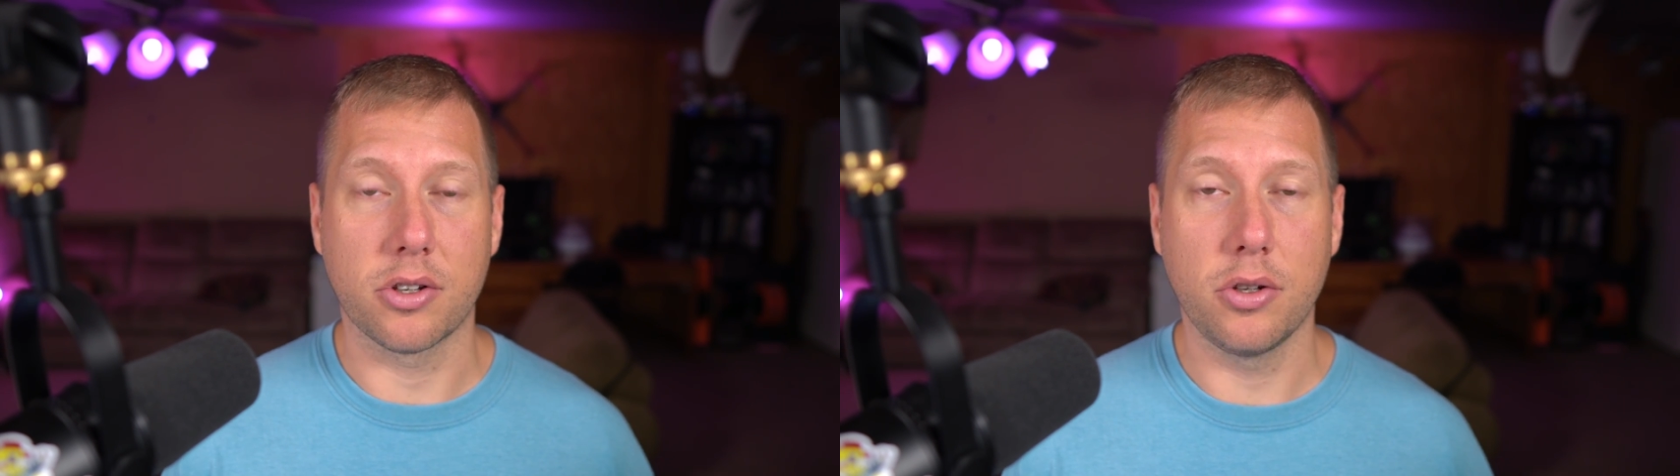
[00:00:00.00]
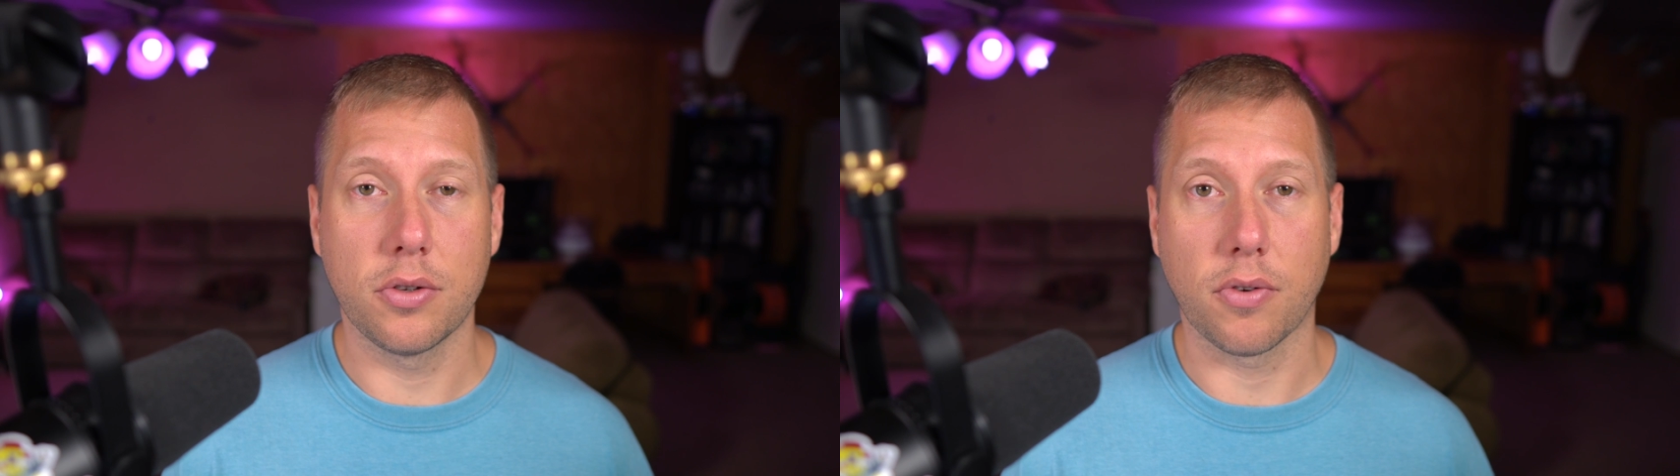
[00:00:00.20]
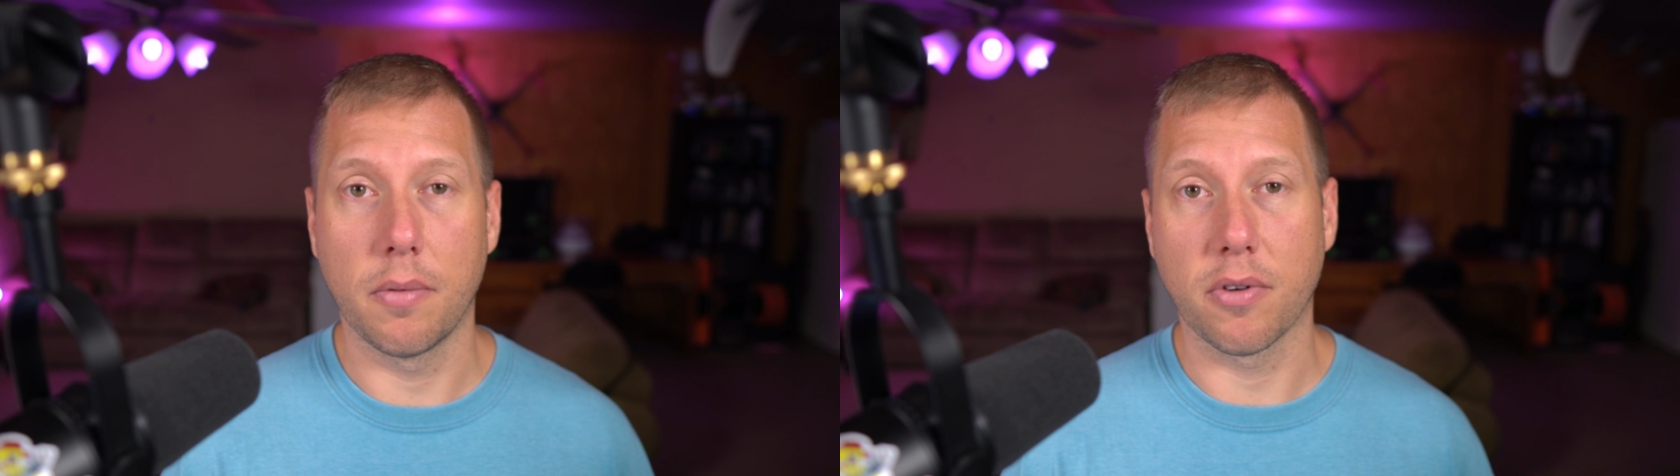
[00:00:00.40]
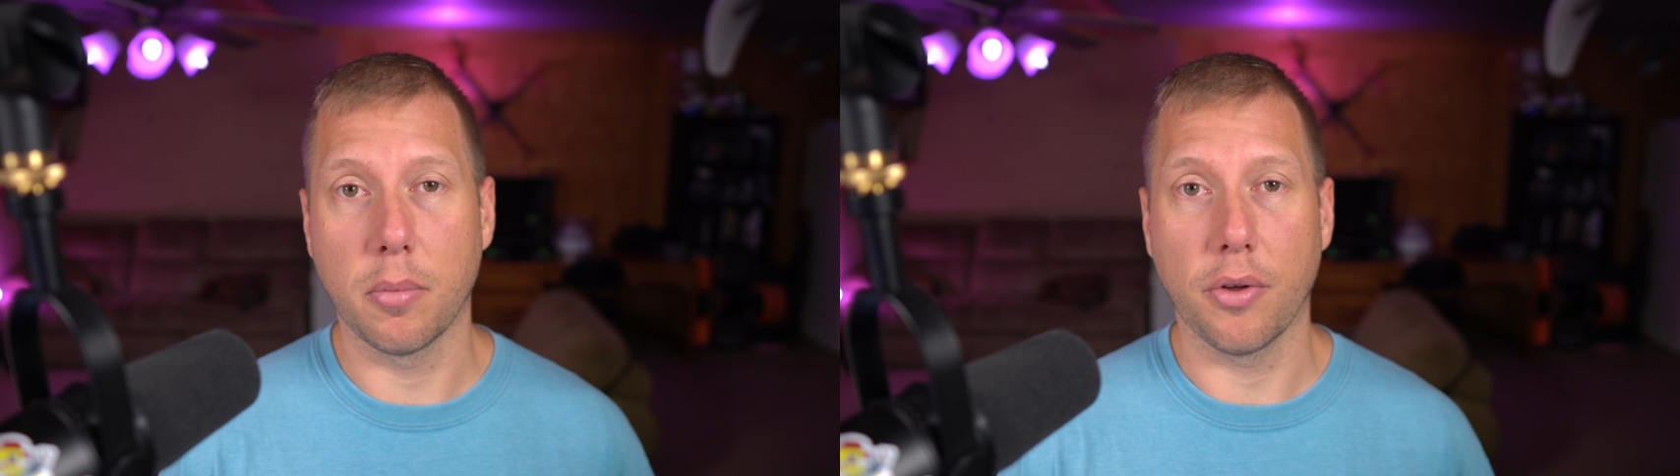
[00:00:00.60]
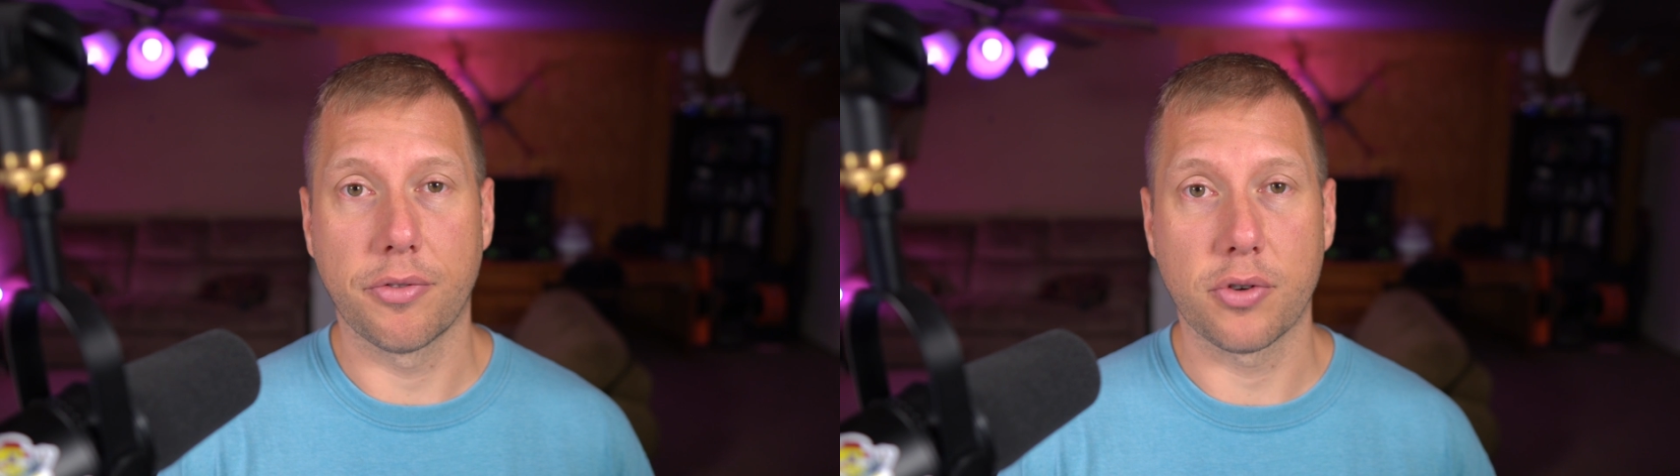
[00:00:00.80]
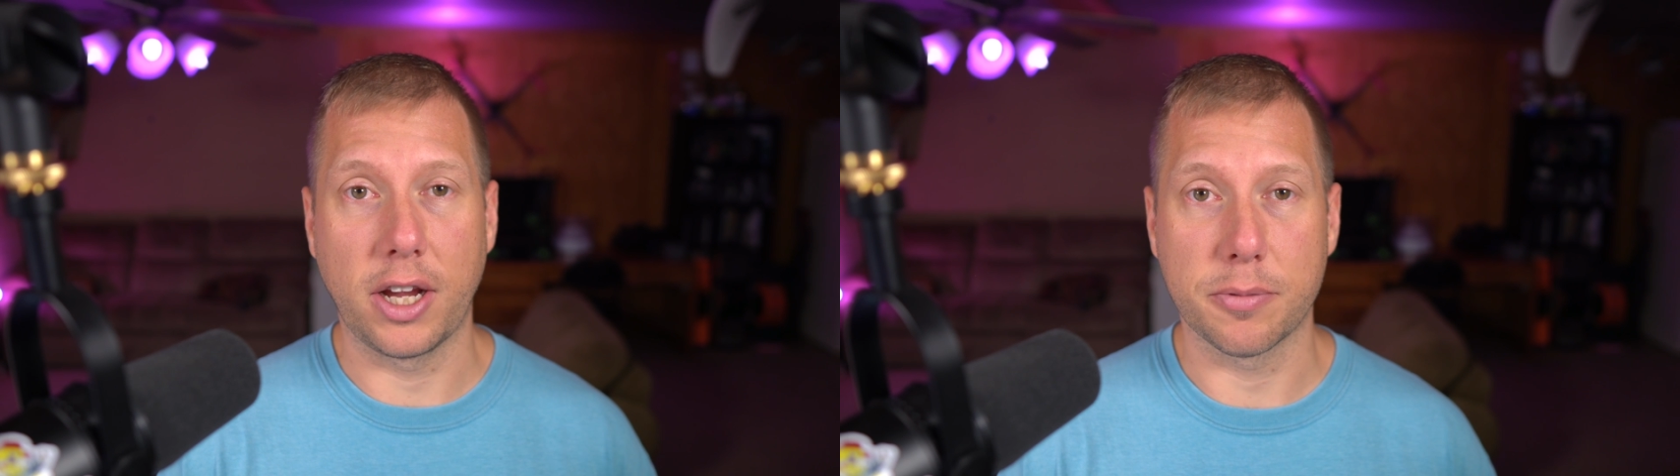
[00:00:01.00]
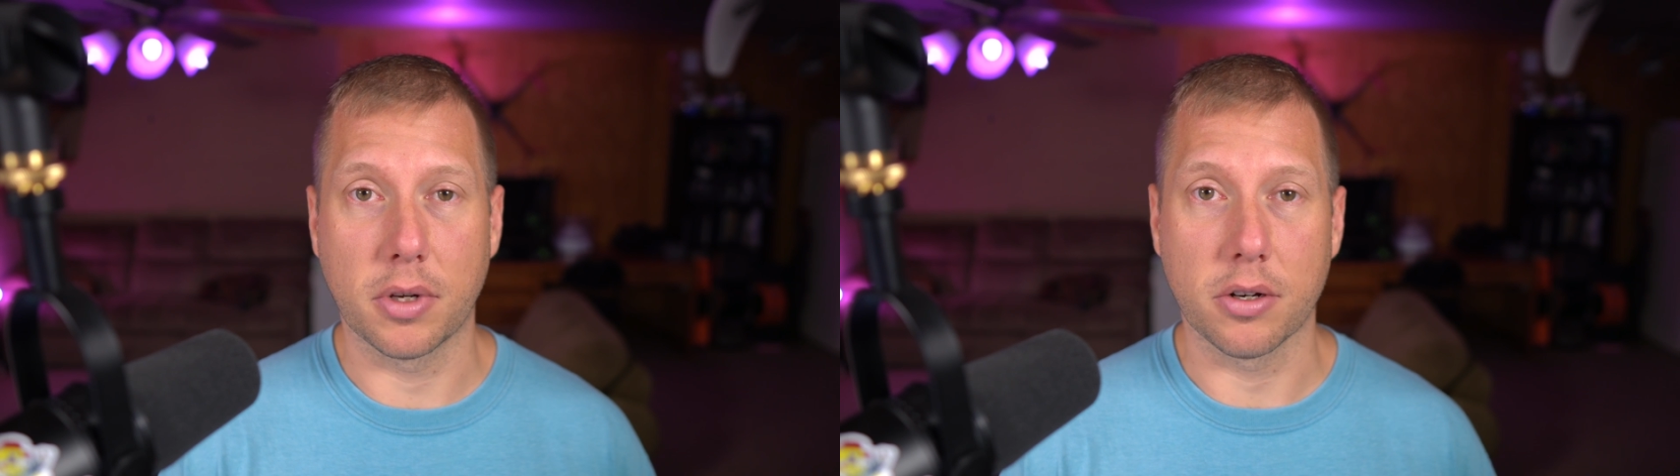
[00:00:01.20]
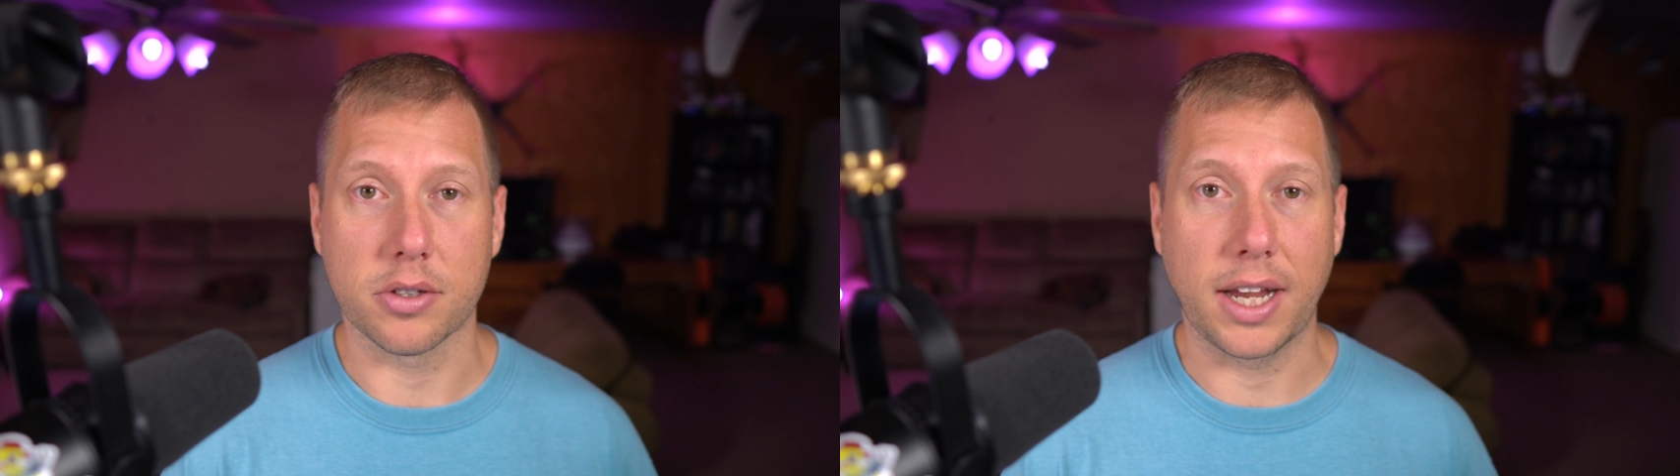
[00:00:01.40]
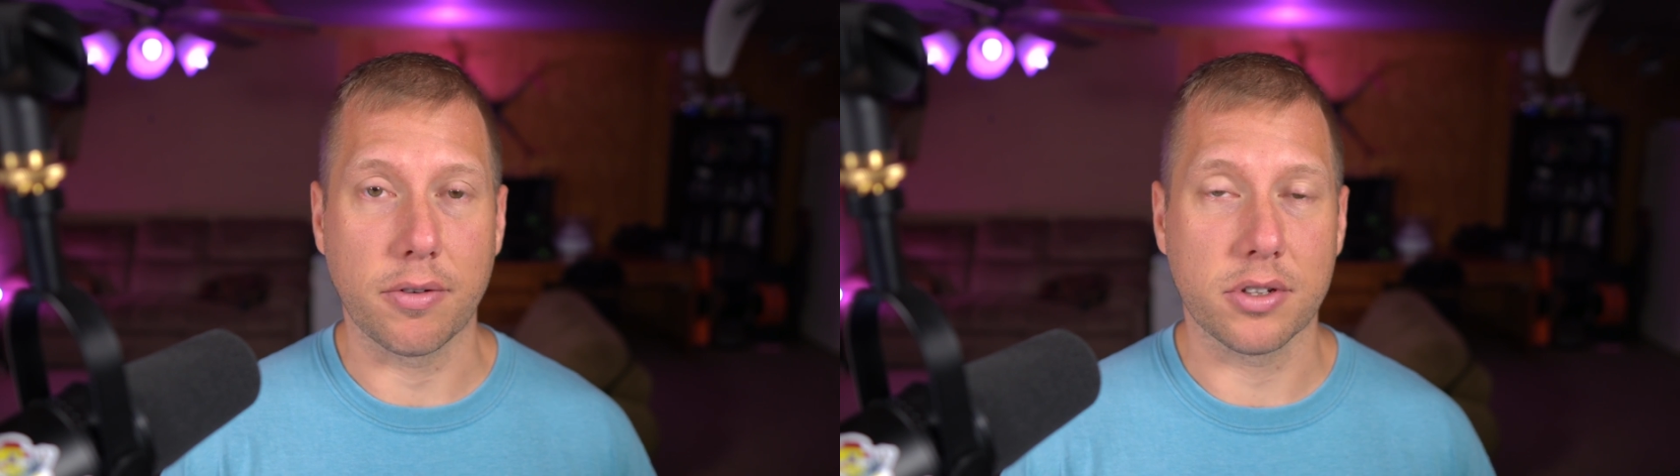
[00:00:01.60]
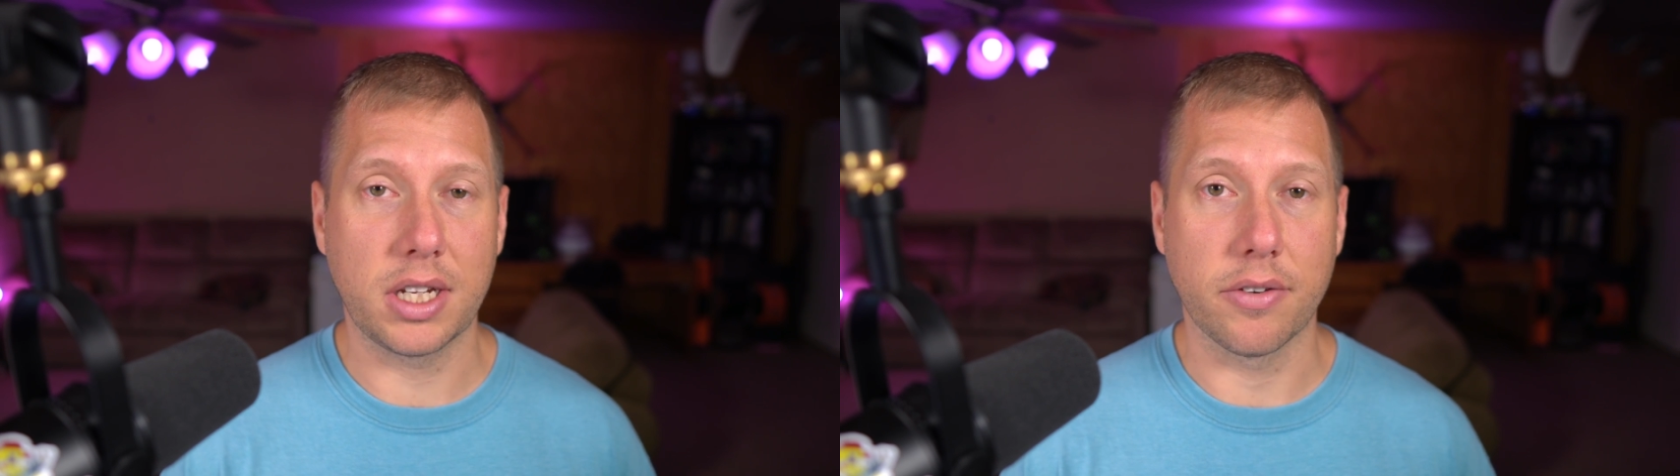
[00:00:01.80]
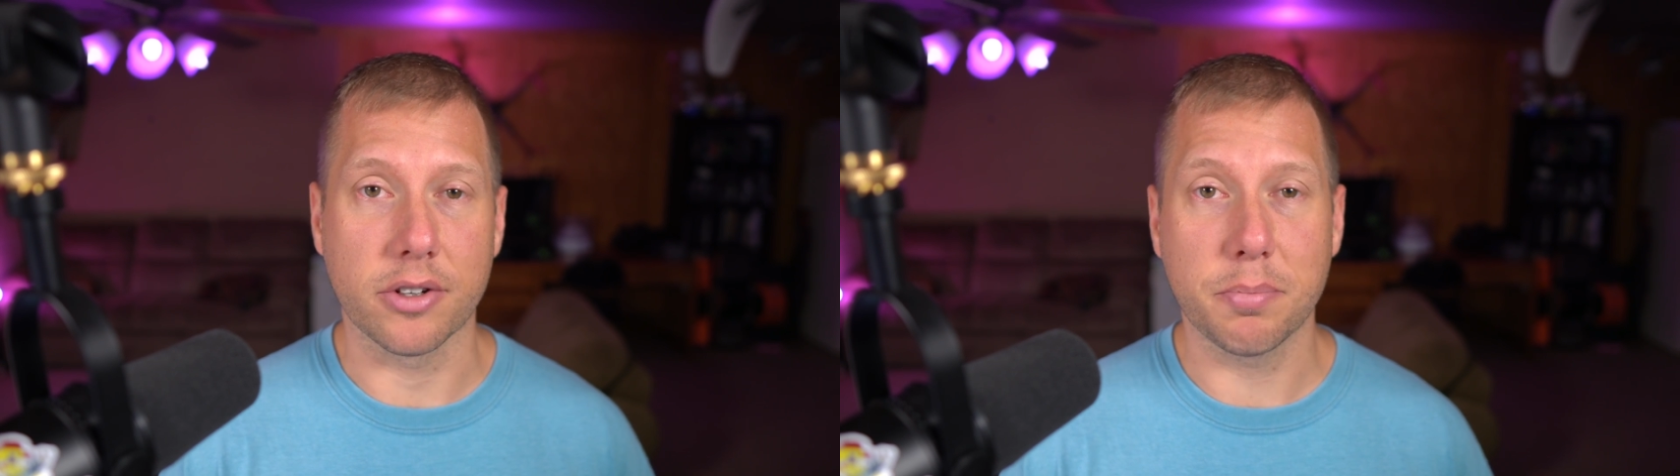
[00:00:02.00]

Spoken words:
choose from for both transmitters and receivers.